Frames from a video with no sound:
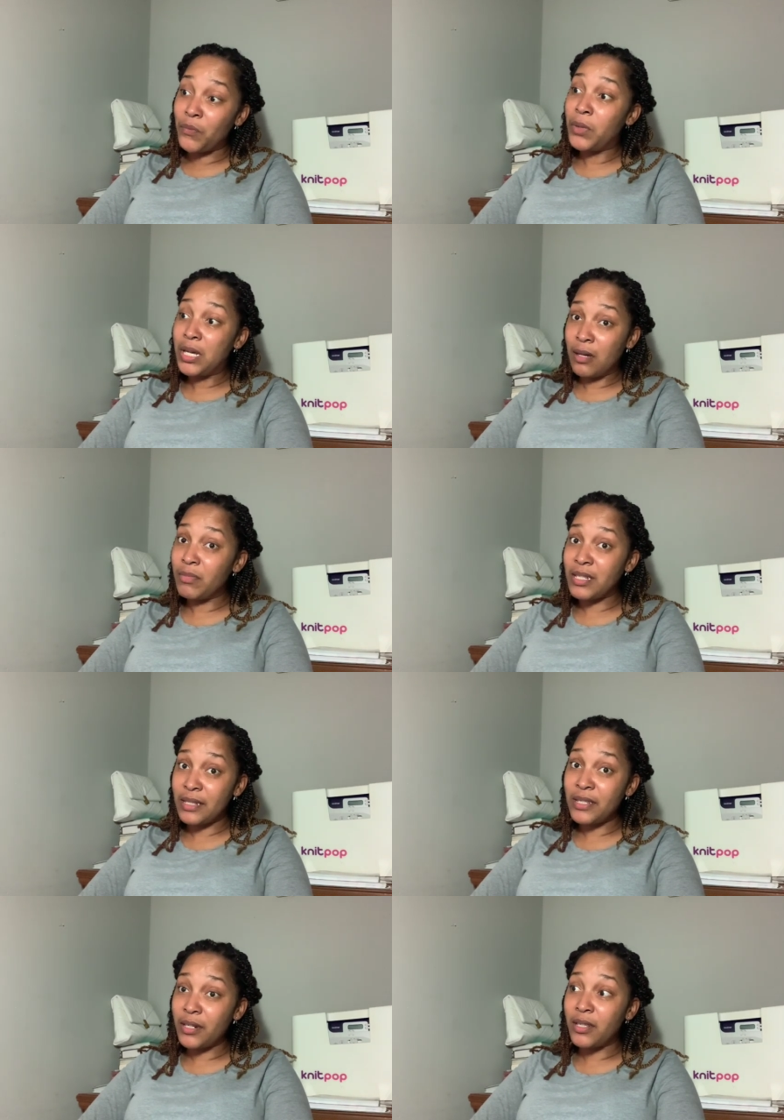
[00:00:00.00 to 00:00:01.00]
We coming
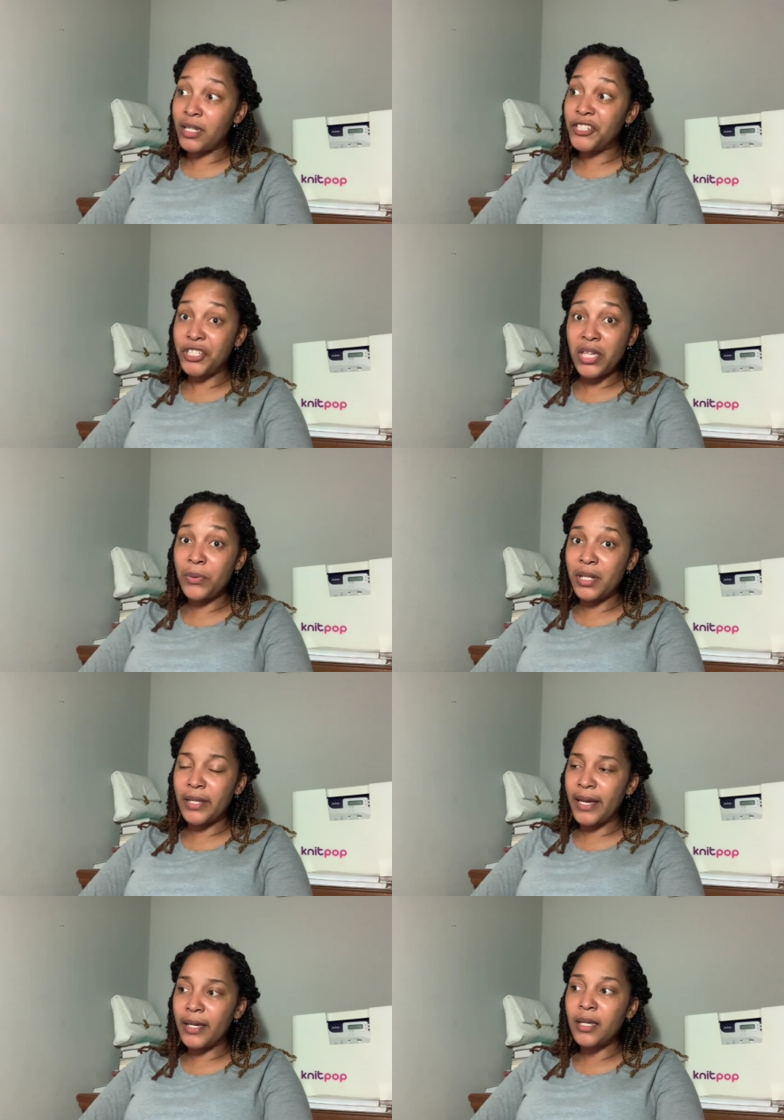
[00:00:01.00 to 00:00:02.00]
sincerely and genuinely.
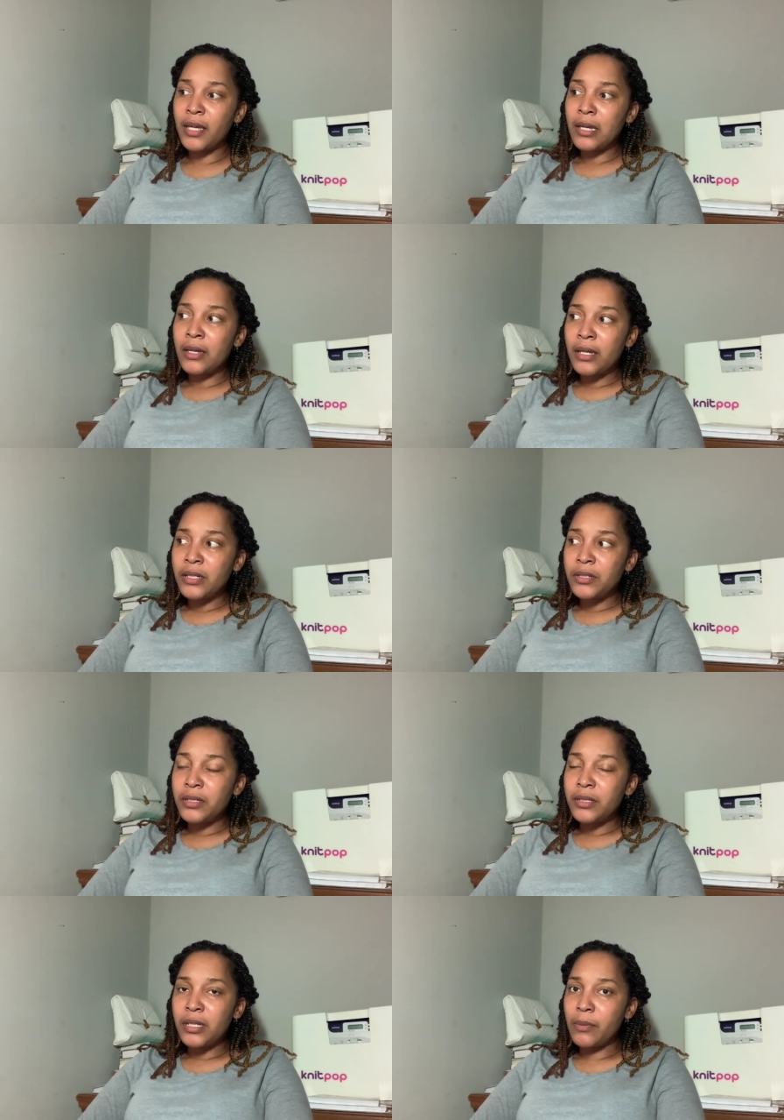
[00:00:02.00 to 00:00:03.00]
Like,
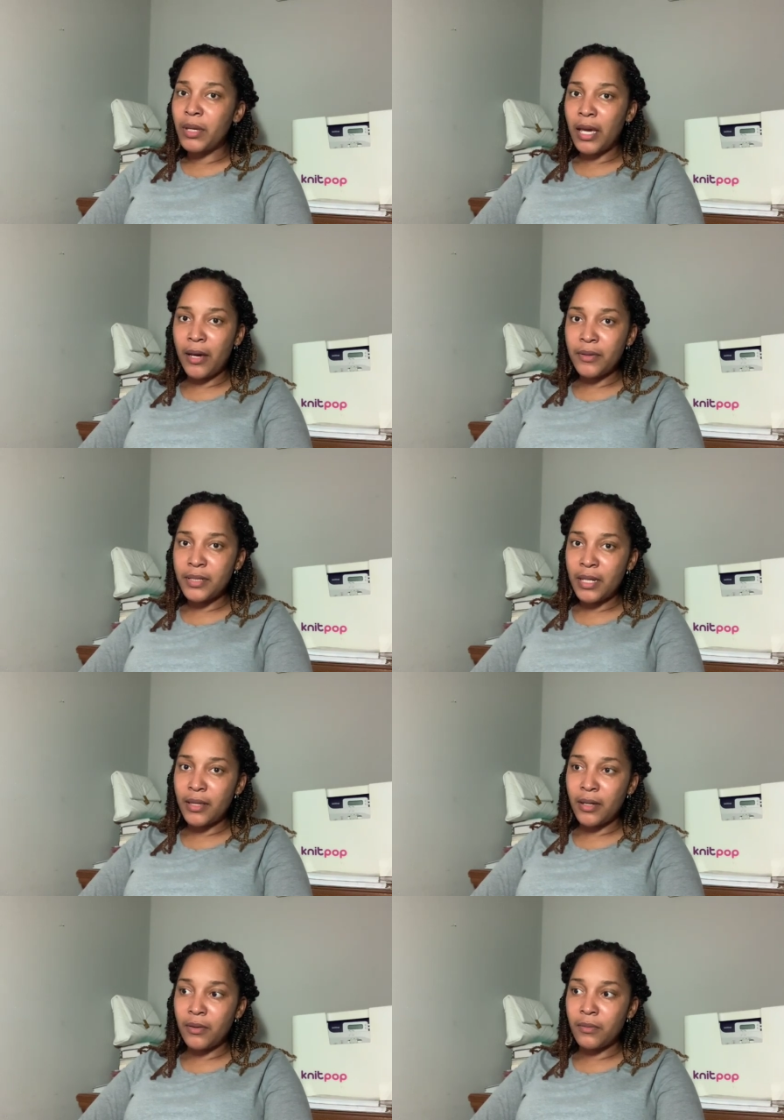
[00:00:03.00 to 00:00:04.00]
Tell me, how is that
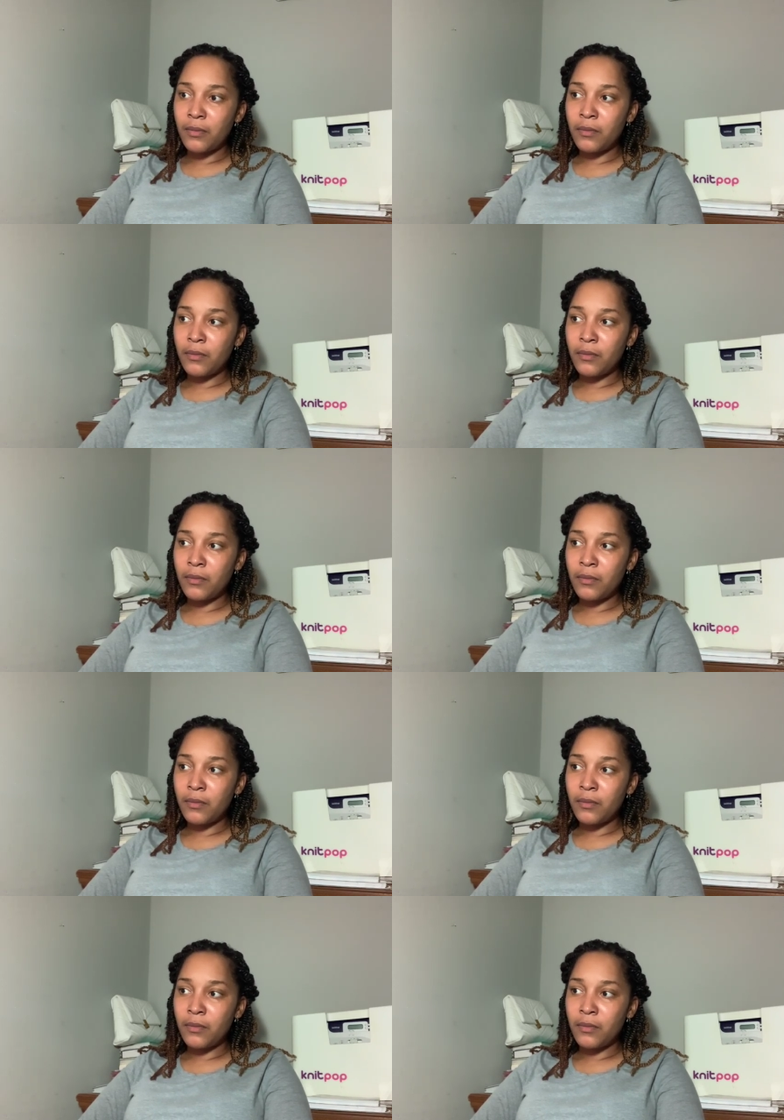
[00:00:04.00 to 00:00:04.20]
though?